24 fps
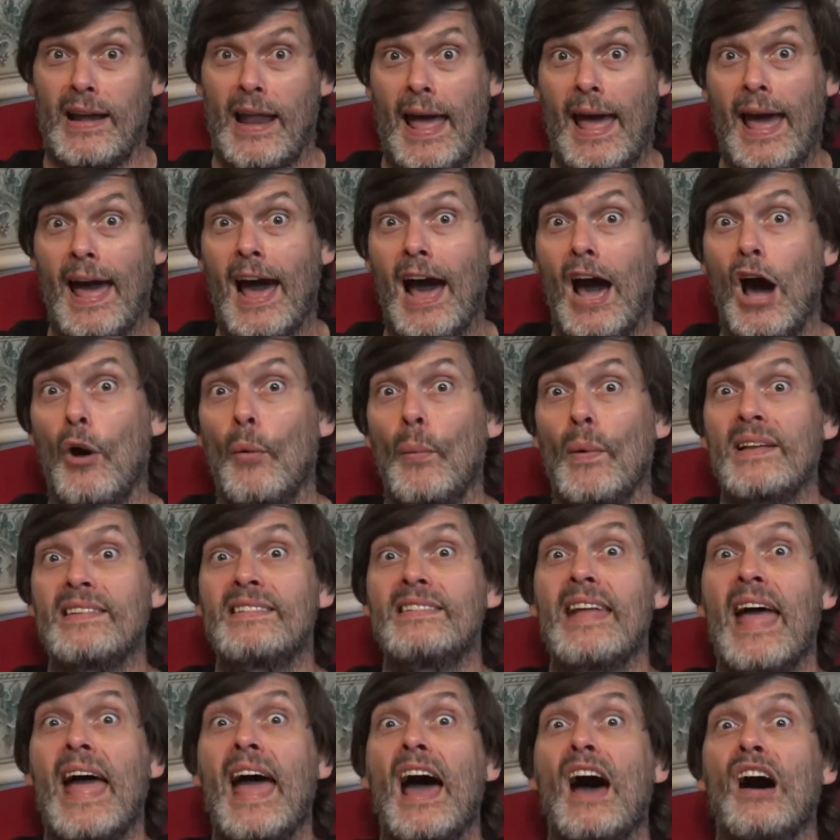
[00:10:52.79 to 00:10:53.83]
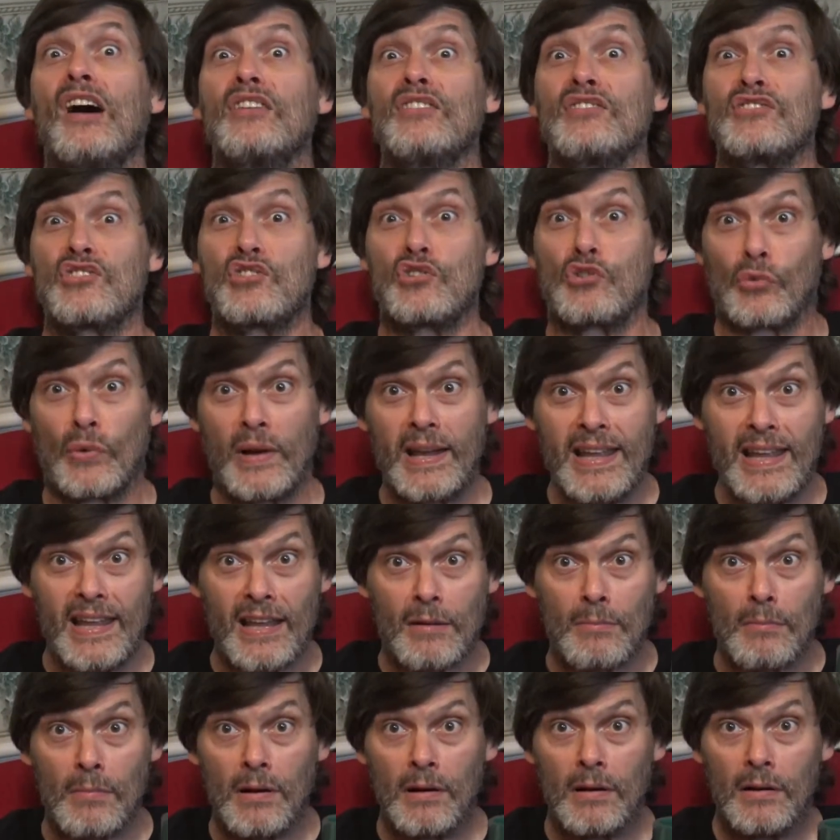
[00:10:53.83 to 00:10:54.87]
now went
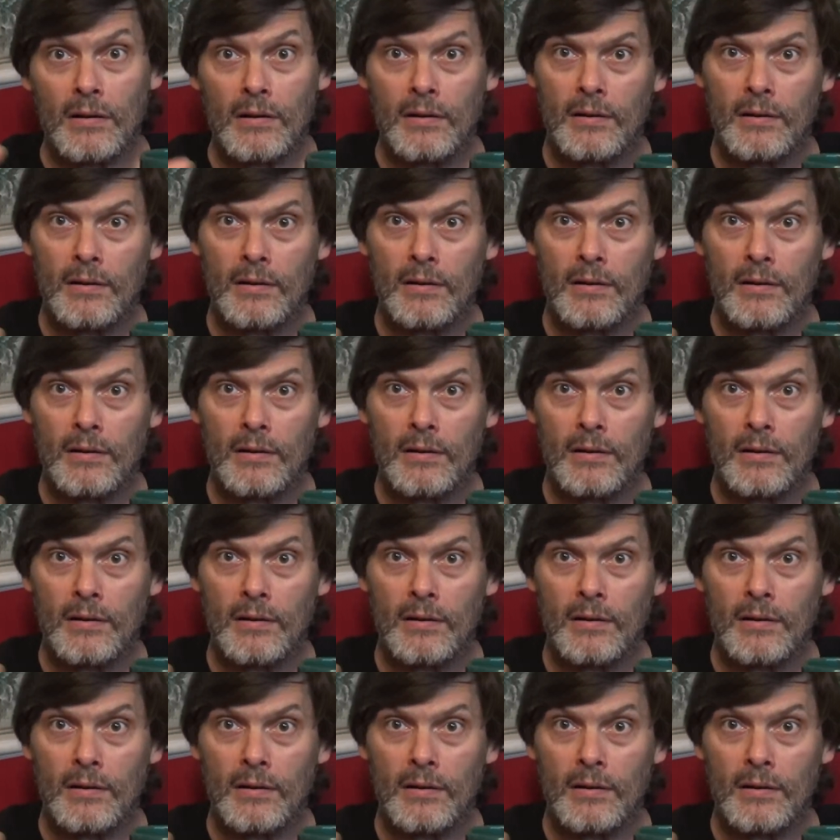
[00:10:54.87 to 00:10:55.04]
downstream.